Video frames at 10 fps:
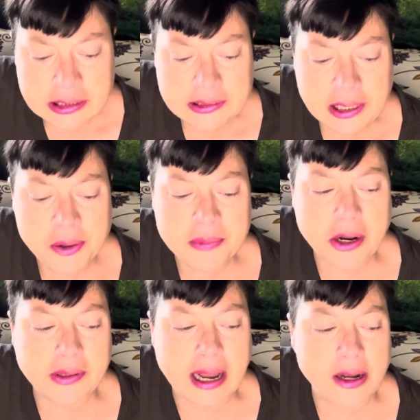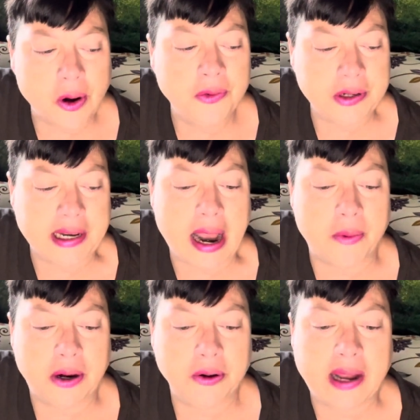You know, I'm there like over an
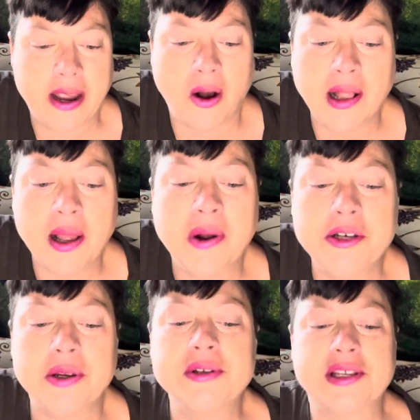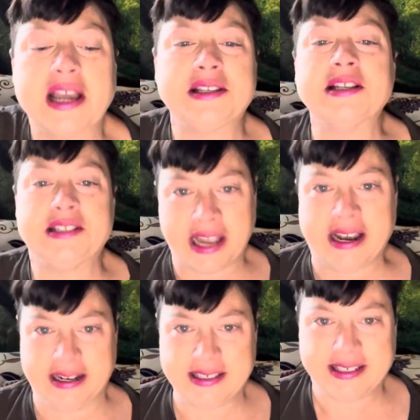hour, okay? All I want to do is get to the
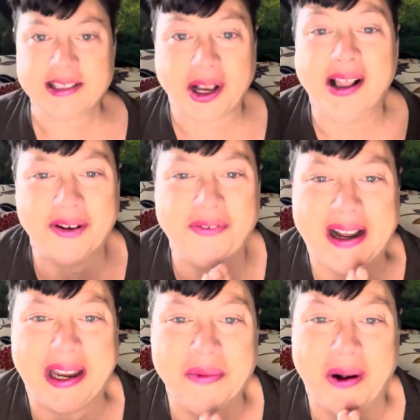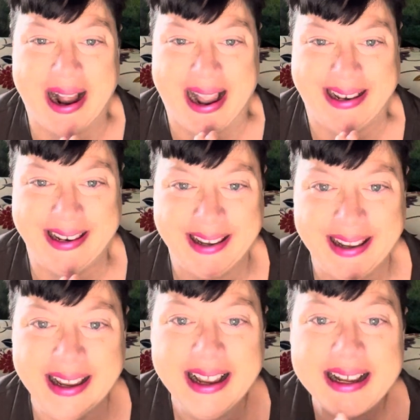dentist. That's all I fucking want.
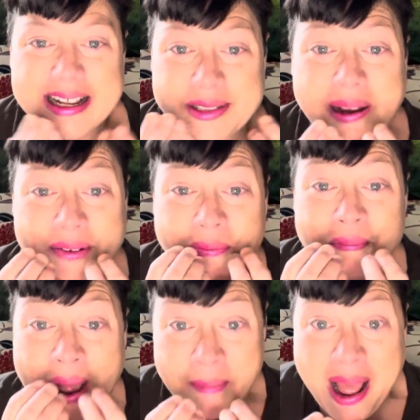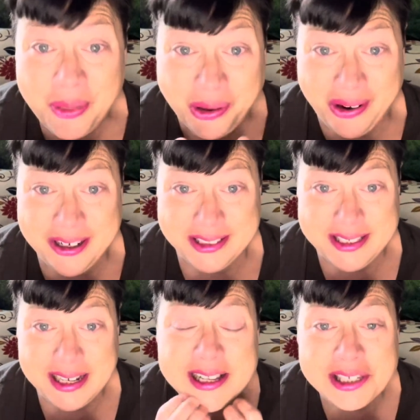Because my mouth
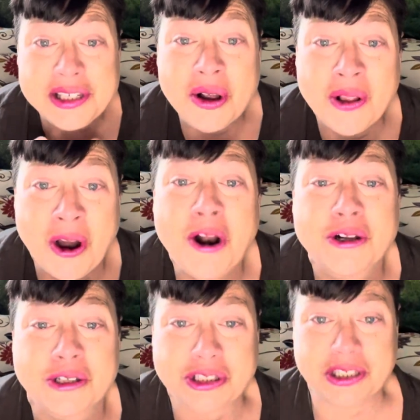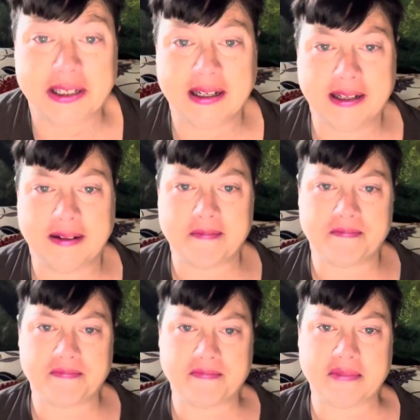hurts. It still hurts.
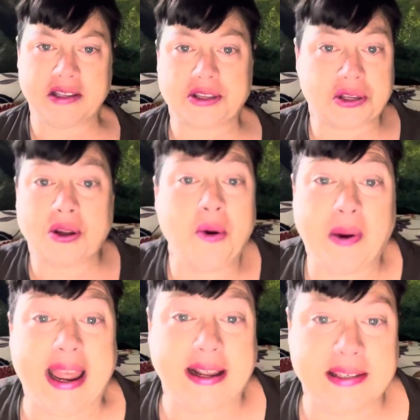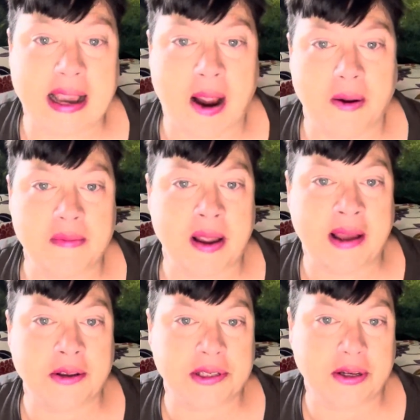It's 2 weeks now. My
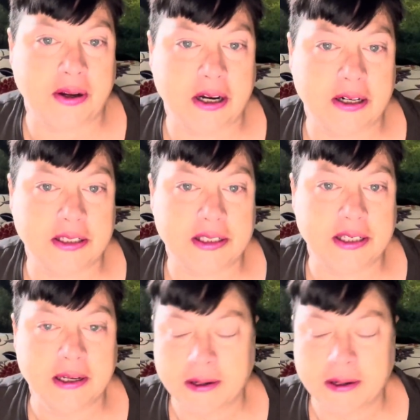mouth still hurts.